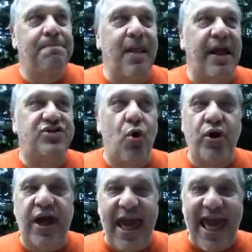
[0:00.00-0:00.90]
it's
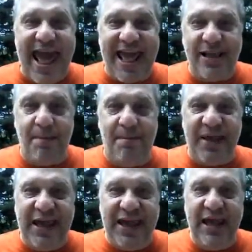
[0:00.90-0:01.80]
okay to
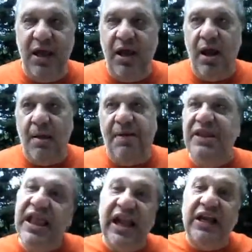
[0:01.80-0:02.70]
be
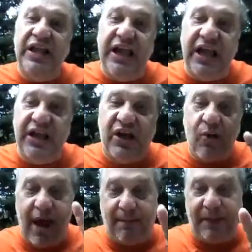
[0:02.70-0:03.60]
politically
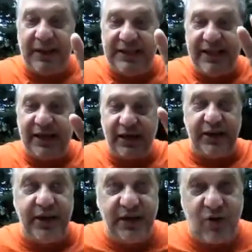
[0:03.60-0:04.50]
incorrect.
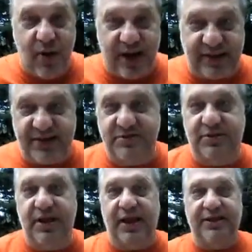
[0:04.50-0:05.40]
Politically incorrect. That's what
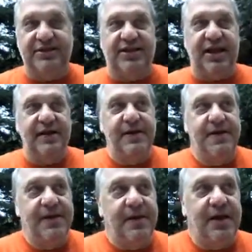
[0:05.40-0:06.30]
they like to say.
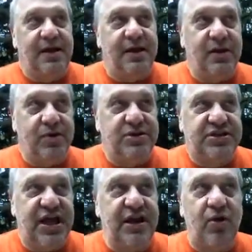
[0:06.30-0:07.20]
In other words,
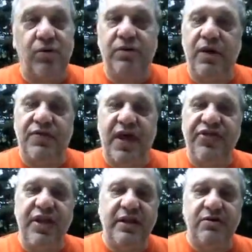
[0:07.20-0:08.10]
they
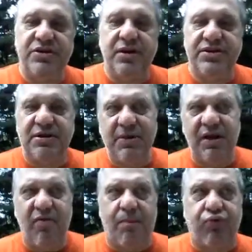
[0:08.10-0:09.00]
think there's some kind
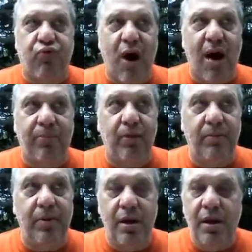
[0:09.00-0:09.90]
of a
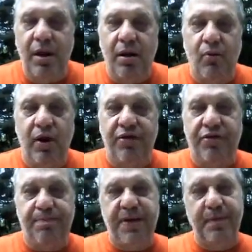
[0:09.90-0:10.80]
problem with
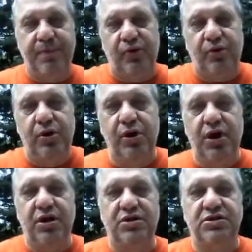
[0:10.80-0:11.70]
people
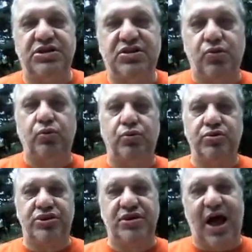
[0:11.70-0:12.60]
in
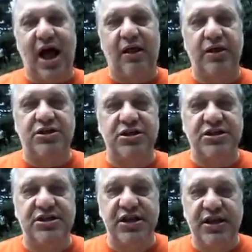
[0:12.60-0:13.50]
schools and
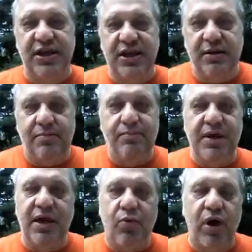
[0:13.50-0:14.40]
colleges
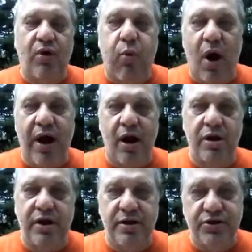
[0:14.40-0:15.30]
being
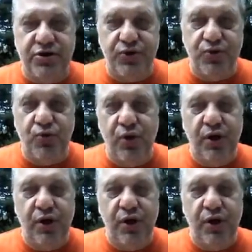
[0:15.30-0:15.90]
required to